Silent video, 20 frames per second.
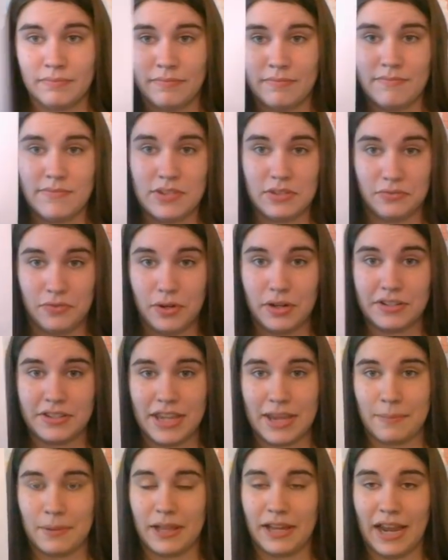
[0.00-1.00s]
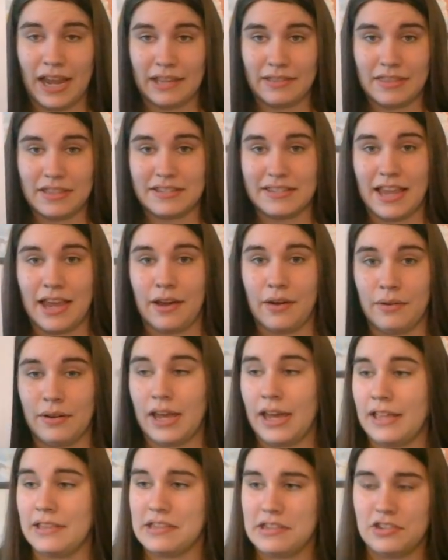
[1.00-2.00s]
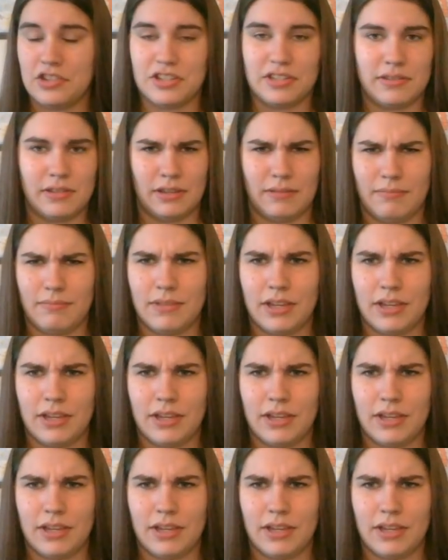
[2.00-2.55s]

So for example, I got this out. This is just the